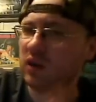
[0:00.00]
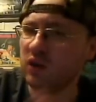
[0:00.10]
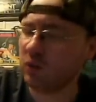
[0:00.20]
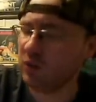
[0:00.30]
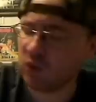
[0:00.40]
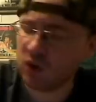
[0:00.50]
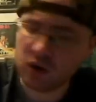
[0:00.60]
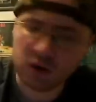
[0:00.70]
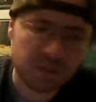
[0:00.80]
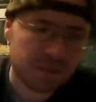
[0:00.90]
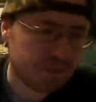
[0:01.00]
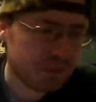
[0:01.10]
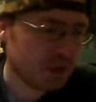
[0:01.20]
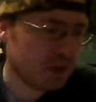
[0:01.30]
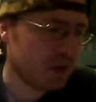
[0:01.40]
Could be wrong.
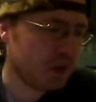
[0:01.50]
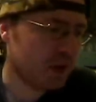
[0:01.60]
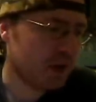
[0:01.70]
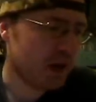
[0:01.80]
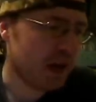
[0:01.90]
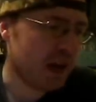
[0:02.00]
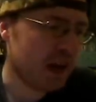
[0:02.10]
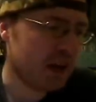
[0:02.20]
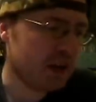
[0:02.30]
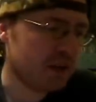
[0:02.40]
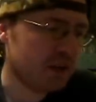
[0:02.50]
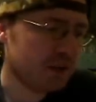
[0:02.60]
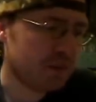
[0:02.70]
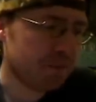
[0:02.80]
And